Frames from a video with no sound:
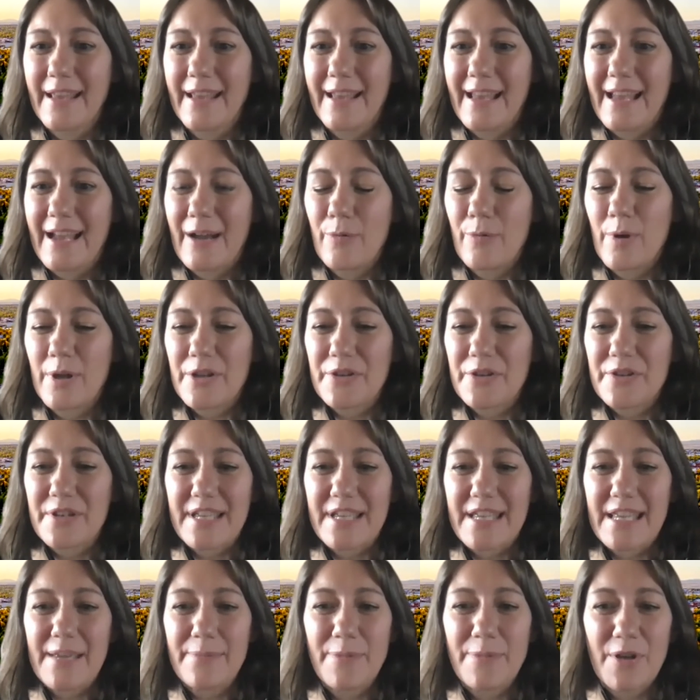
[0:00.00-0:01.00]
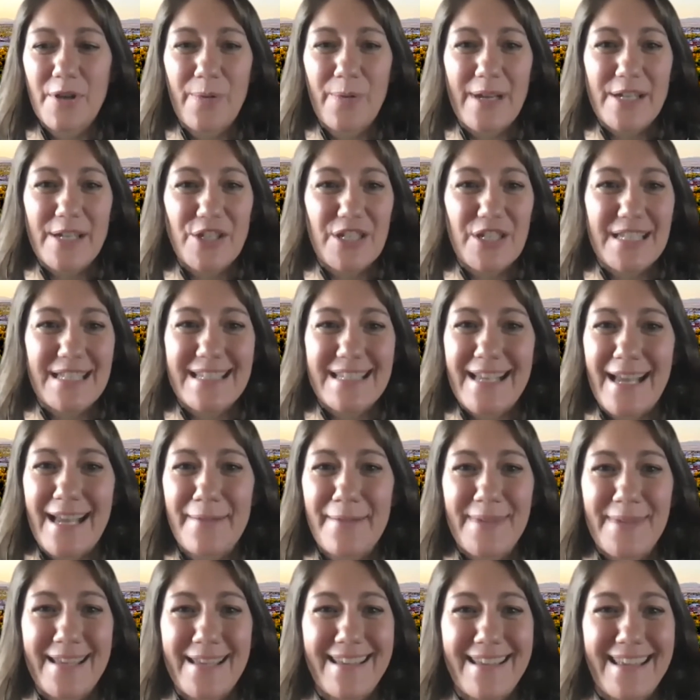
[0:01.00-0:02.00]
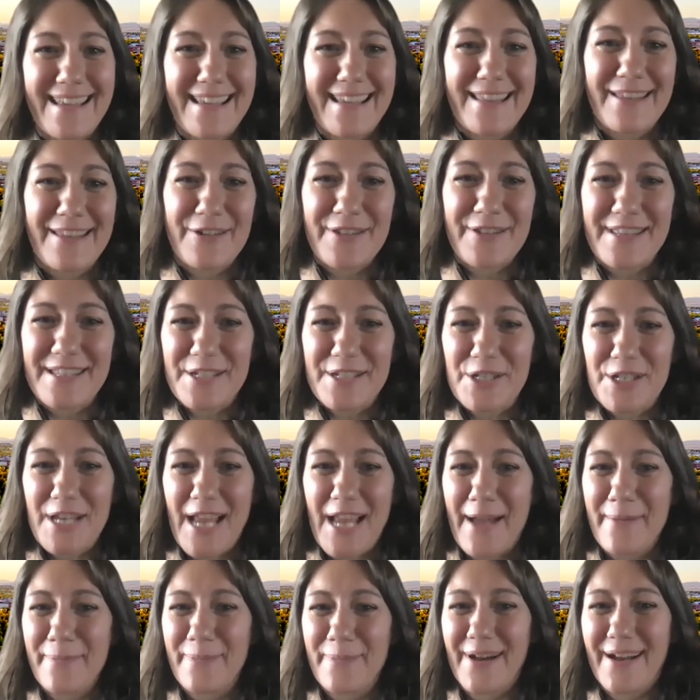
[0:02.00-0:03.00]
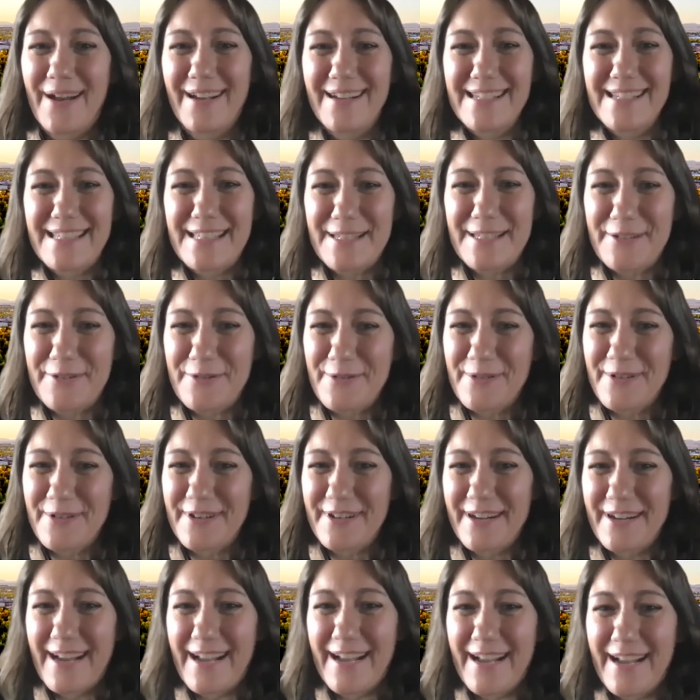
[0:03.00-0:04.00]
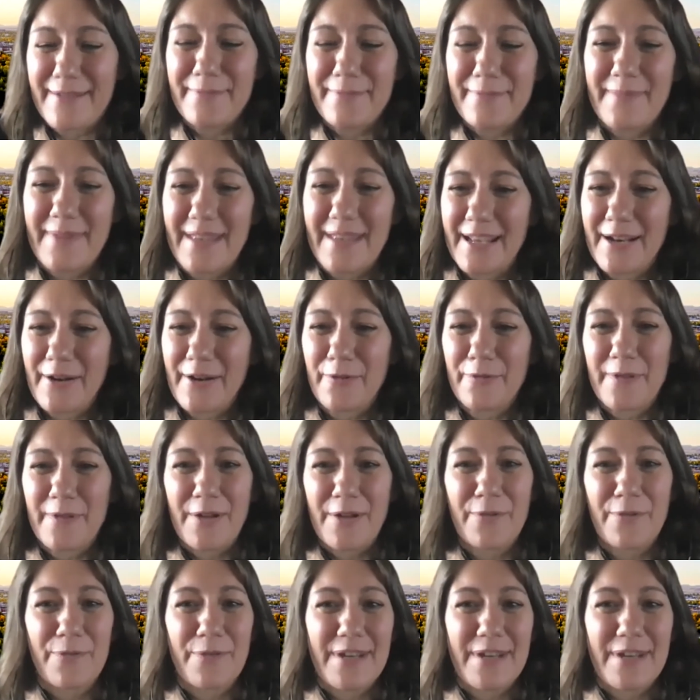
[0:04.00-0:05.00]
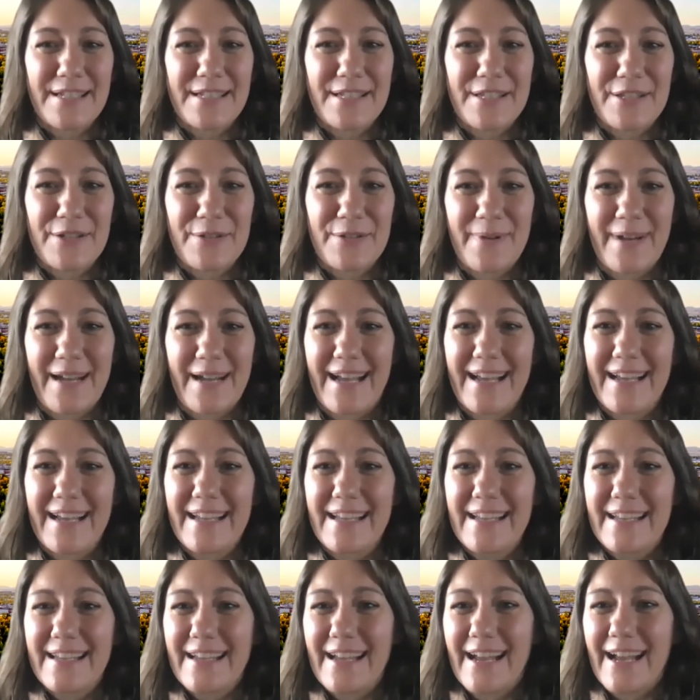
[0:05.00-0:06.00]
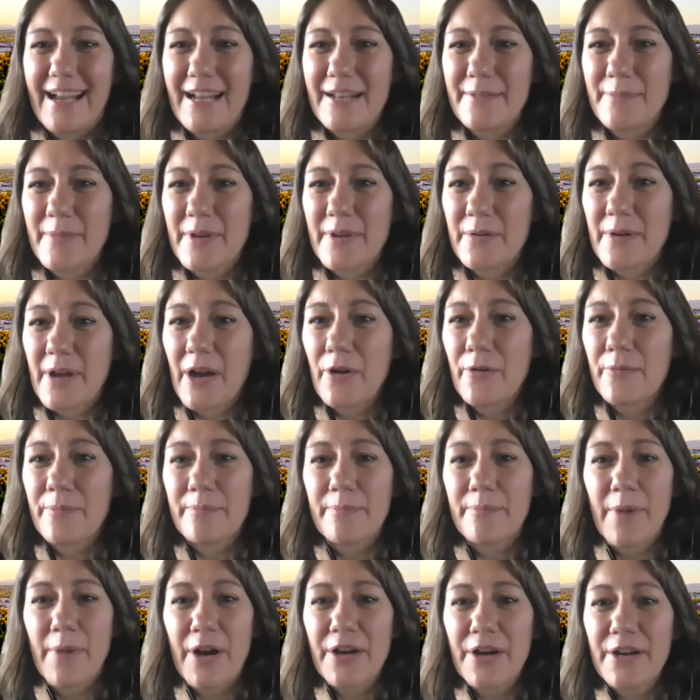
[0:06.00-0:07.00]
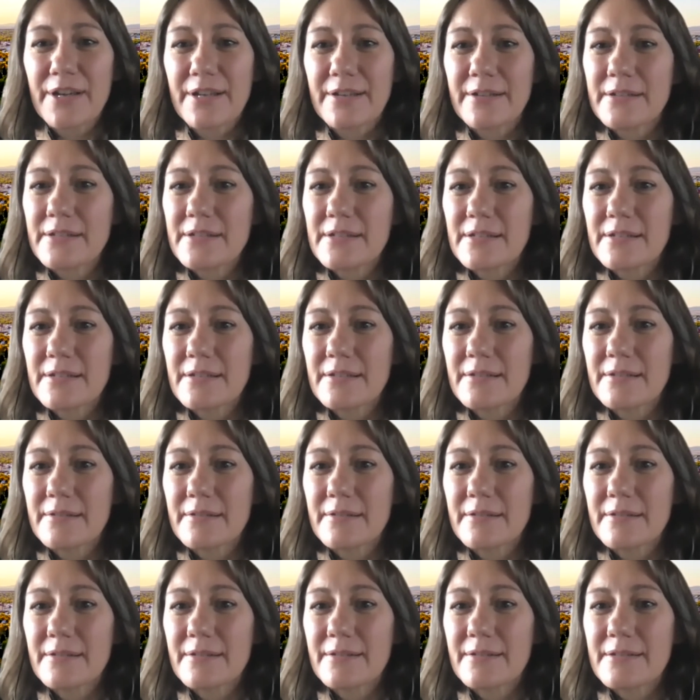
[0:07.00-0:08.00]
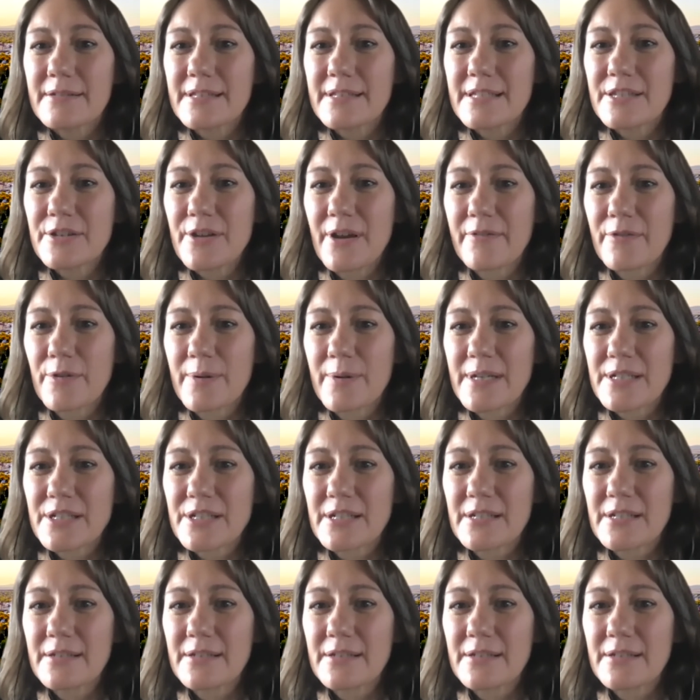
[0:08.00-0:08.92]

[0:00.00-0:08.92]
Well, you can keep the questions coming either in the chat box or, you know, feel free to unmute. Oh, Mark, did you have a question?